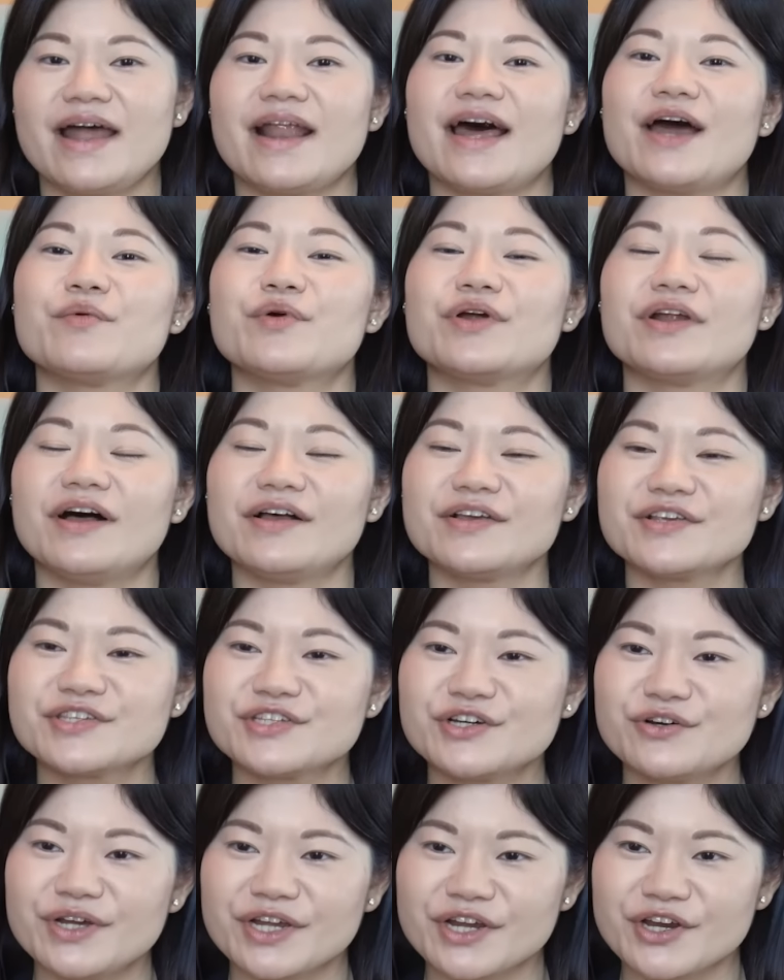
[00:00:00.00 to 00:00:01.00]
And I would
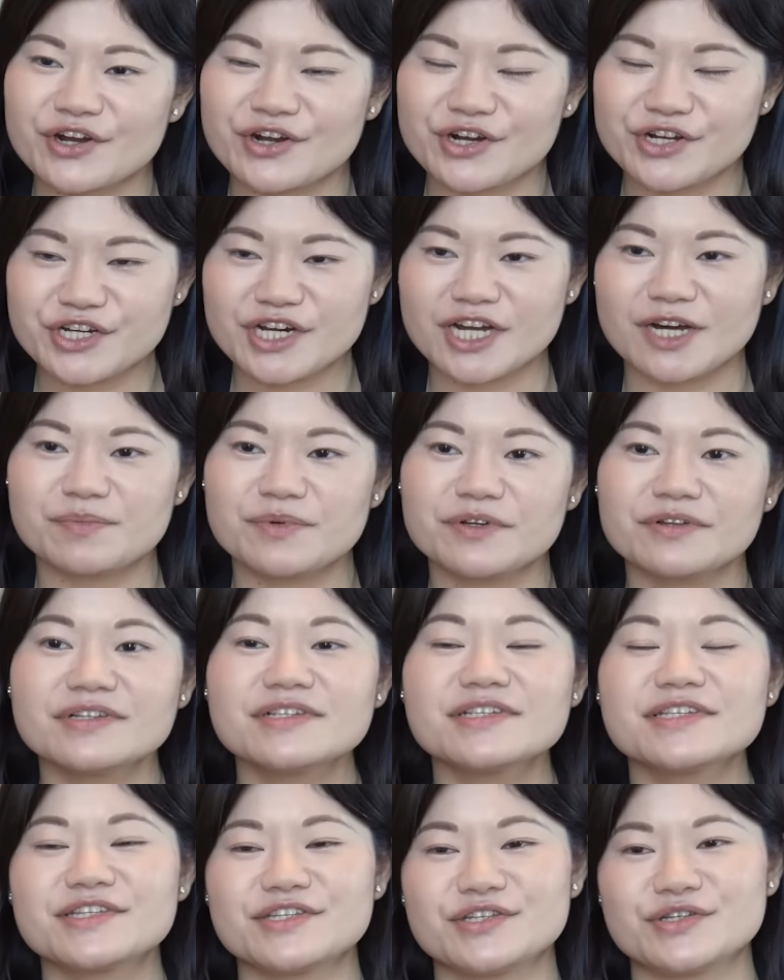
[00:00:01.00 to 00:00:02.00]
also encourage
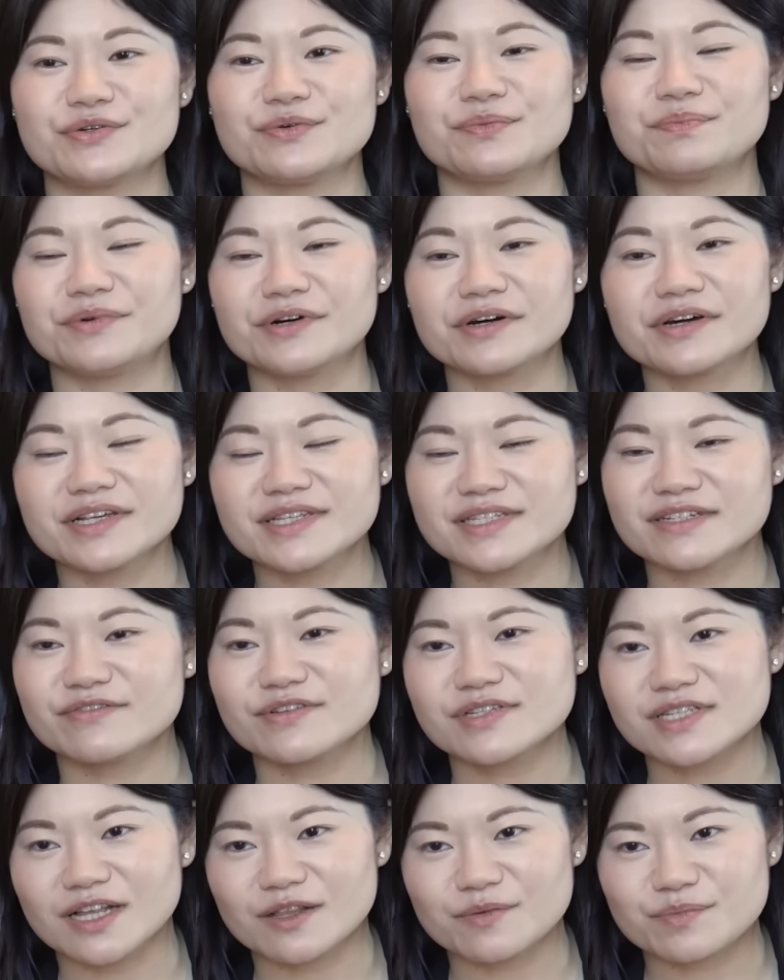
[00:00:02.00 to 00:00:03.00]
couples to book civil
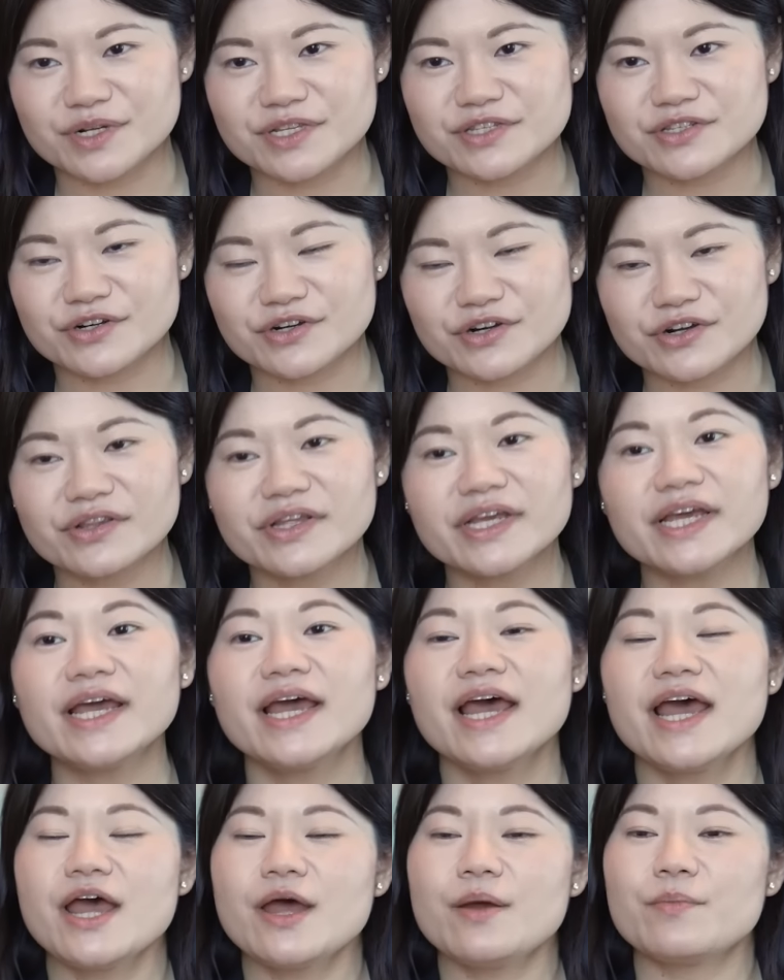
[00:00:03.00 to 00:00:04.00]
celebrants early,
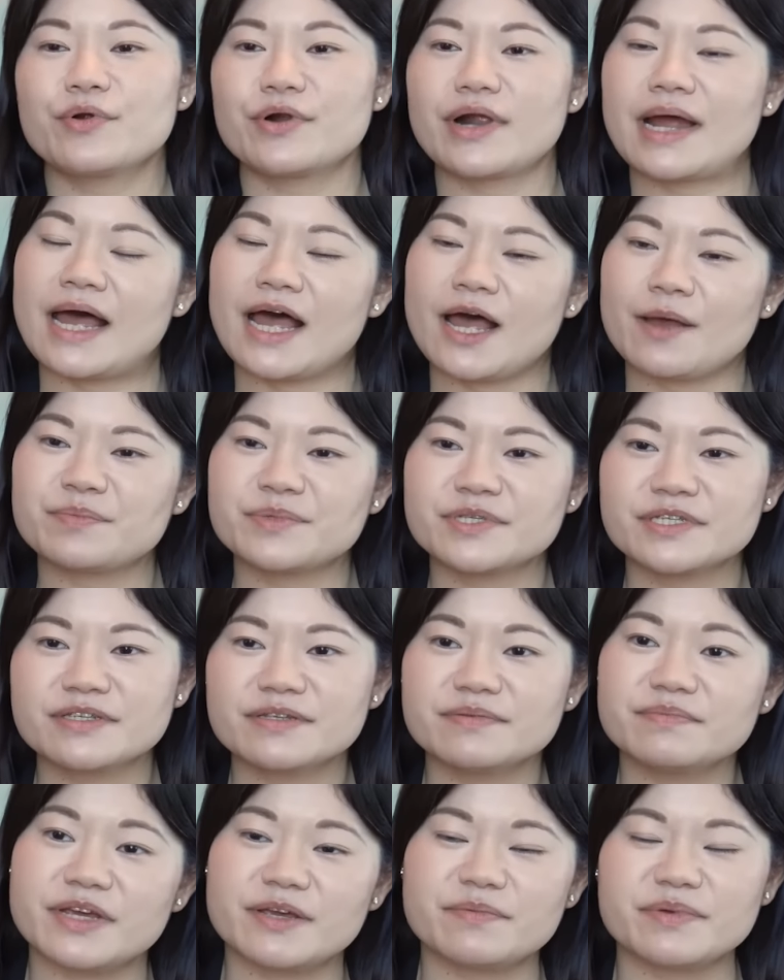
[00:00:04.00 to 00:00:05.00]

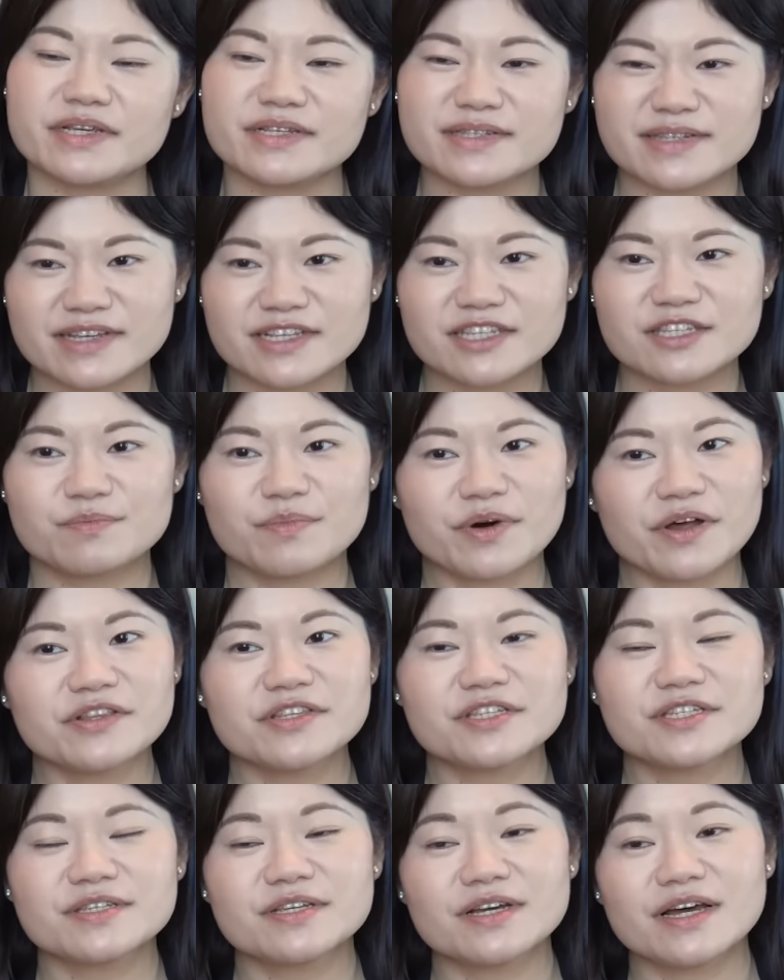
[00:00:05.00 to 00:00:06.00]
perhaps maybe 6
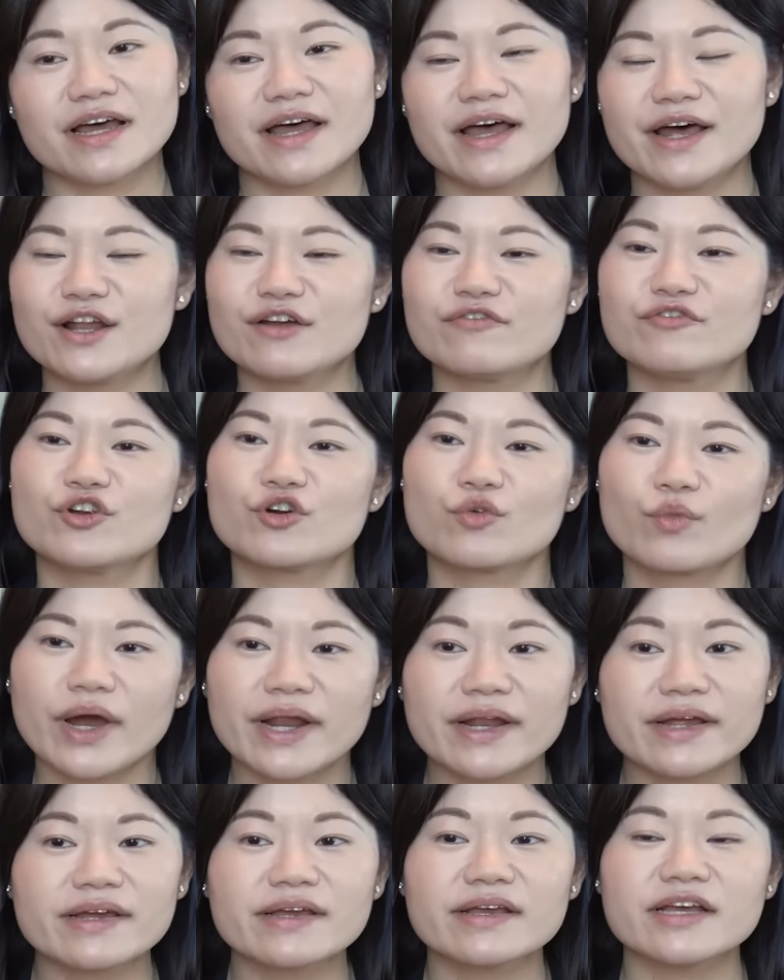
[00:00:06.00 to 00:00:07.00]
months ahead of your
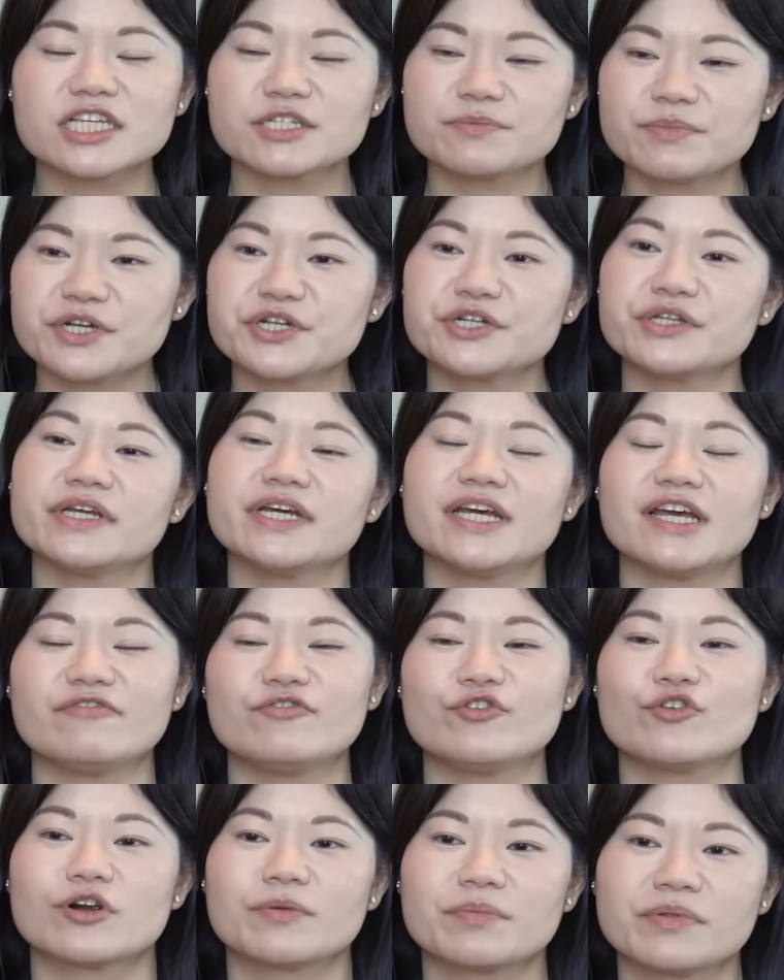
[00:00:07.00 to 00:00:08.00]
wedding, especially if
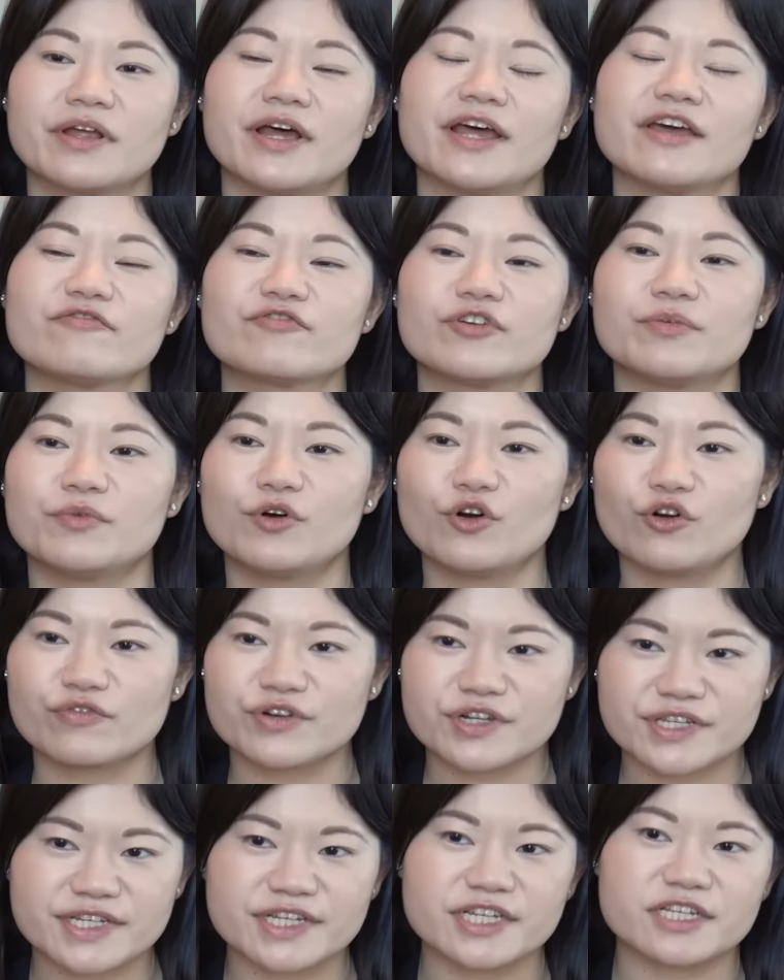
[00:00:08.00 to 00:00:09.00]
you're applying from
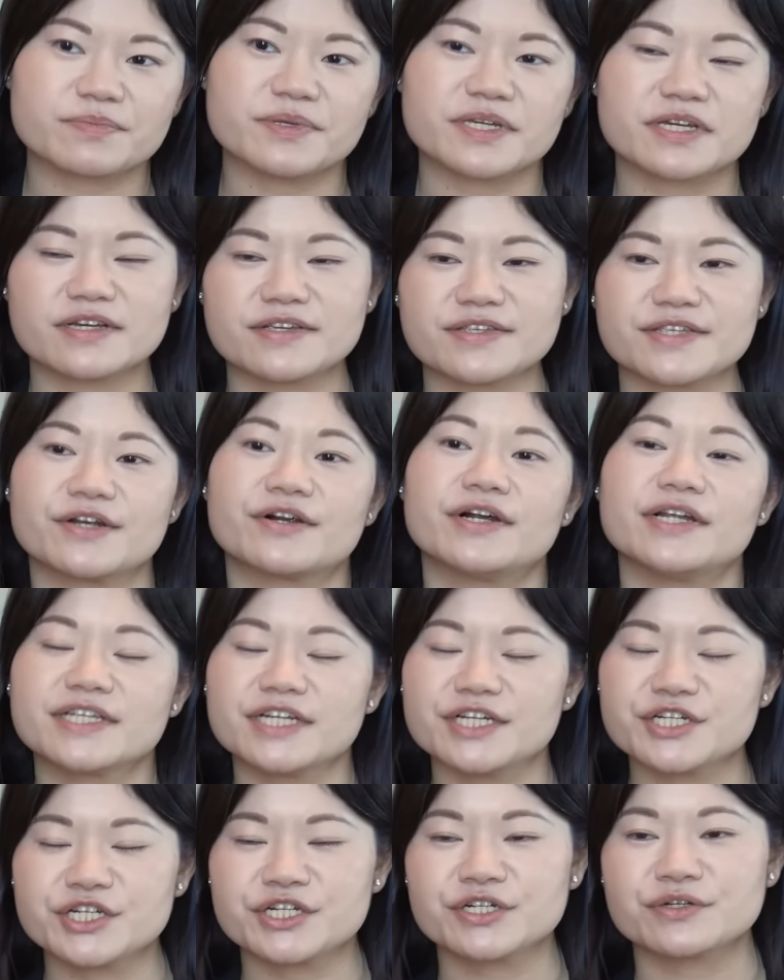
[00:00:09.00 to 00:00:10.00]
overseas, because there are
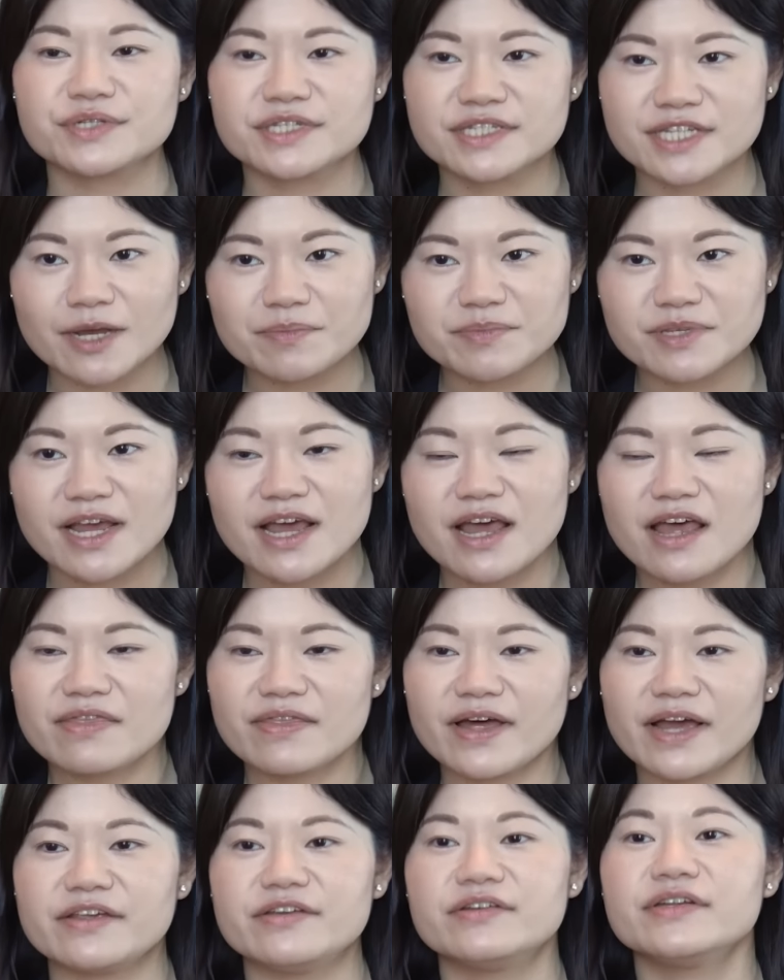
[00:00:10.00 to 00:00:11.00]
additional steps
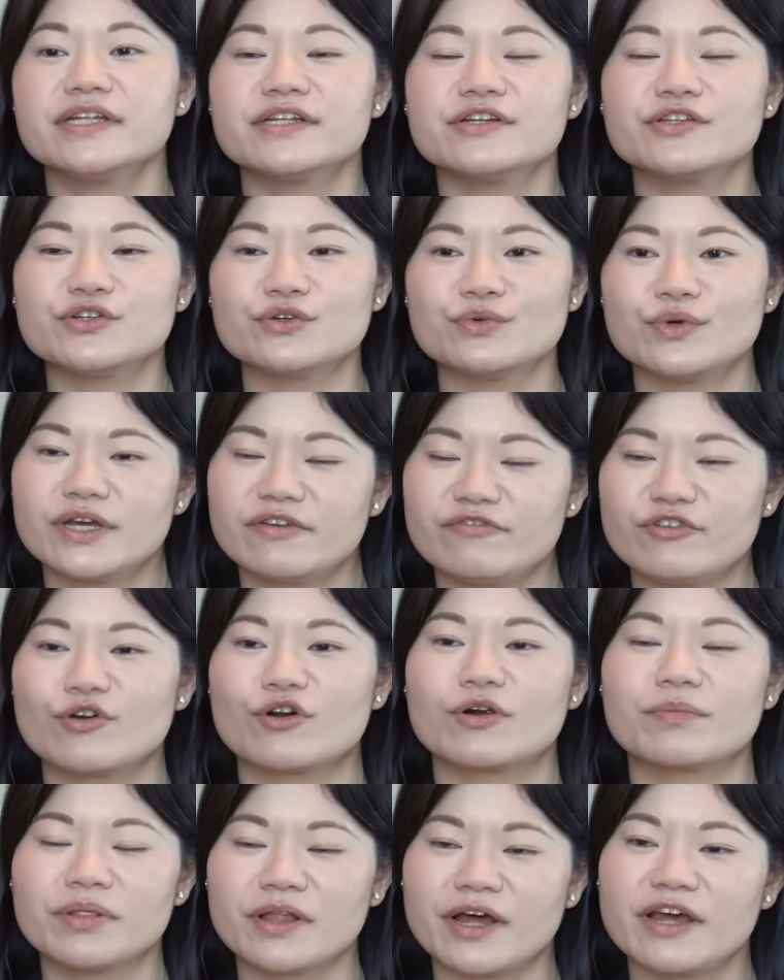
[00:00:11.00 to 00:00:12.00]
that you need to do if you're
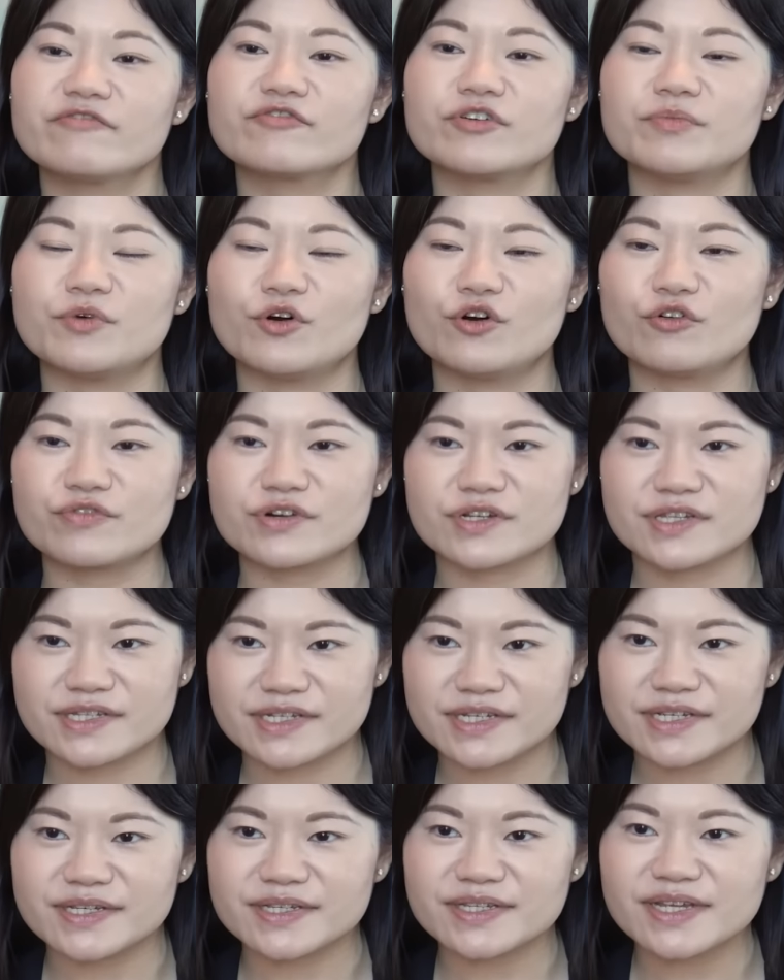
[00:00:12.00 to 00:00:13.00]
applying from
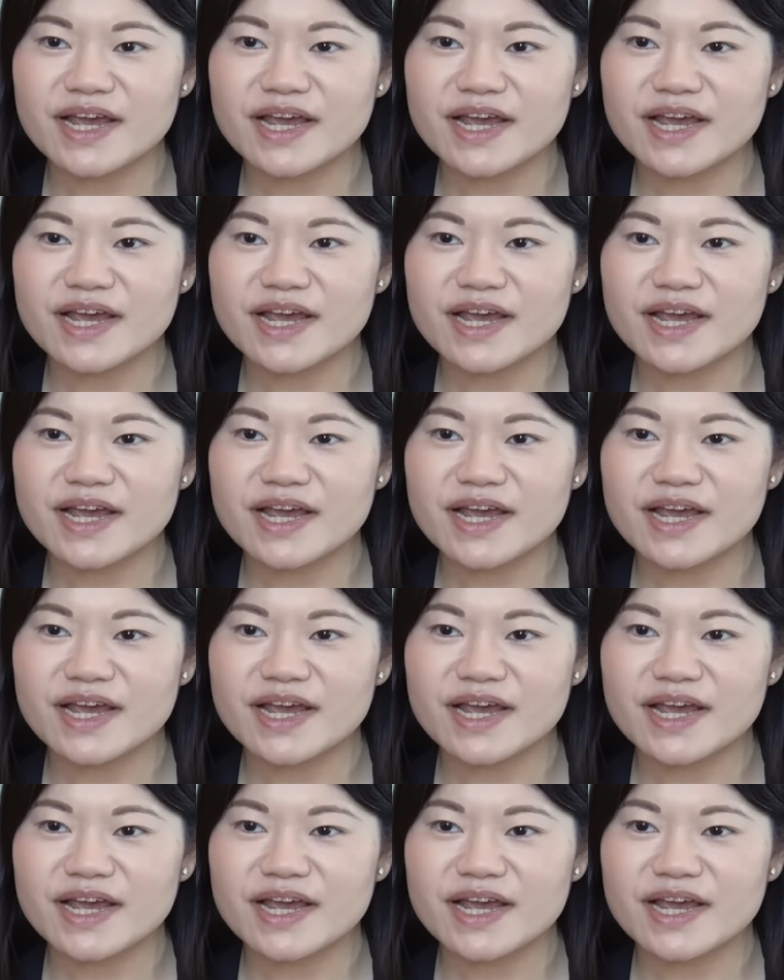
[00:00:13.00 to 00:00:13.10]
overseas.